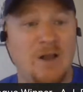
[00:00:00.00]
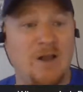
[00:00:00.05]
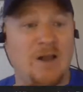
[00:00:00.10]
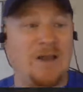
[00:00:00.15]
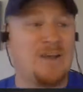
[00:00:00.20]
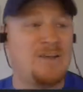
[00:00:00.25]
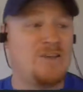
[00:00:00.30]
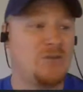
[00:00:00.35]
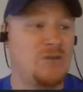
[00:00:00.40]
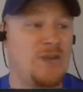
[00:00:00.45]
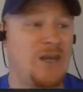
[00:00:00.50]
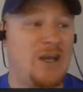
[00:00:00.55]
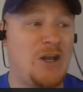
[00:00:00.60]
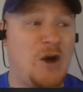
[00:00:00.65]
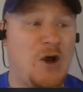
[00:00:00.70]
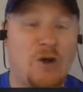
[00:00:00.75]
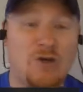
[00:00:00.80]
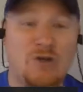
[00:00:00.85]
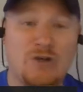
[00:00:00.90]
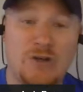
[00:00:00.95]
He's only had
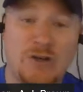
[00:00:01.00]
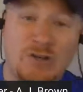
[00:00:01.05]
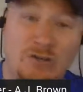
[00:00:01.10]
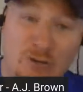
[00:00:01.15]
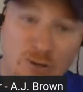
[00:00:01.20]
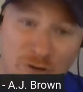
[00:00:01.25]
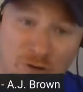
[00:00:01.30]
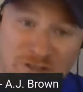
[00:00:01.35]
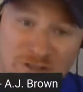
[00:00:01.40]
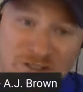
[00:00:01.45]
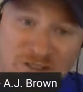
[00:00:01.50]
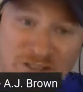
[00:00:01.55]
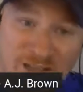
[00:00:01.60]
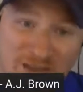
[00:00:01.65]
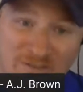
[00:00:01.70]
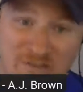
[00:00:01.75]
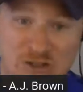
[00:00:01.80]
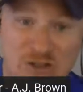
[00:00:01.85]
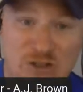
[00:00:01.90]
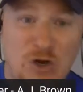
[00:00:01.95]

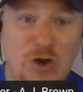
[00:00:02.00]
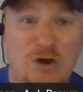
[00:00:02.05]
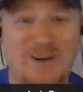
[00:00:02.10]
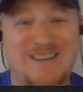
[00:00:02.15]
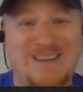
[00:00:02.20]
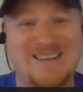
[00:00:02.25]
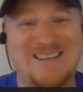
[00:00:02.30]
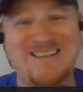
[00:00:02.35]
137 targets